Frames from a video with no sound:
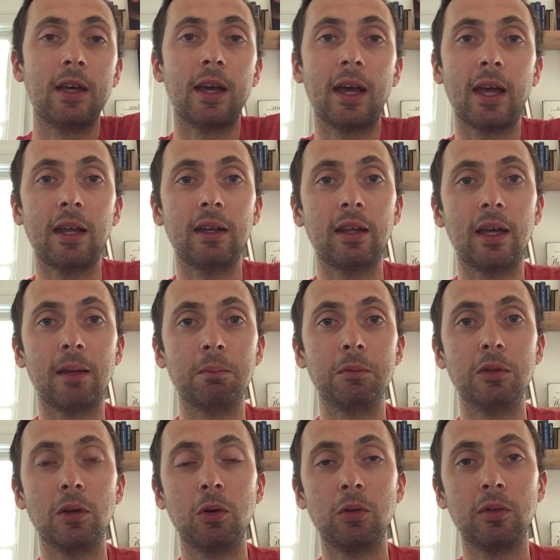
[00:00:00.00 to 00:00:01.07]
at
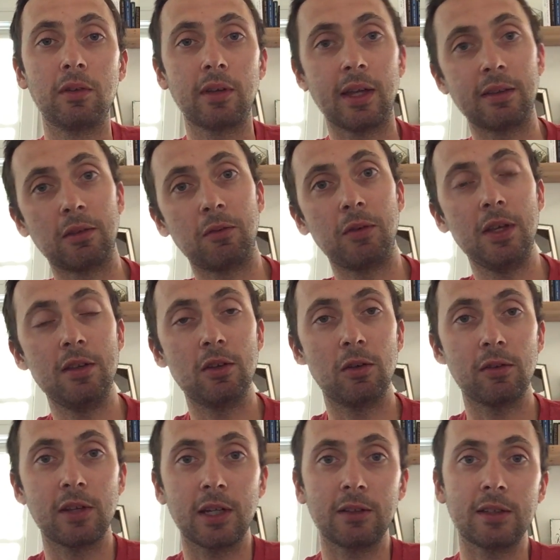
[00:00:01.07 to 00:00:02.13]
zones, at the feed
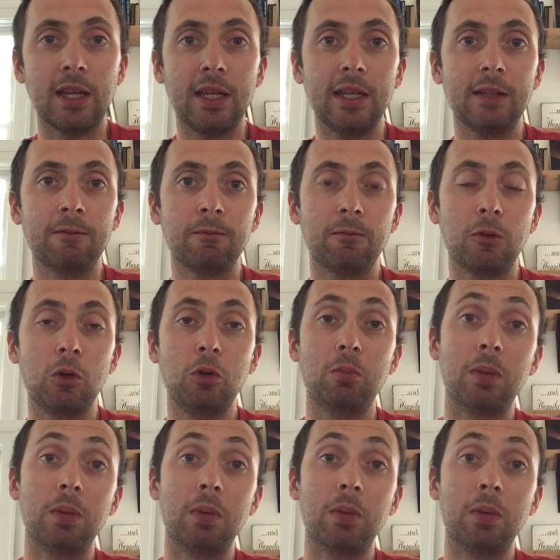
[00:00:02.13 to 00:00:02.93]
zones there and take in food,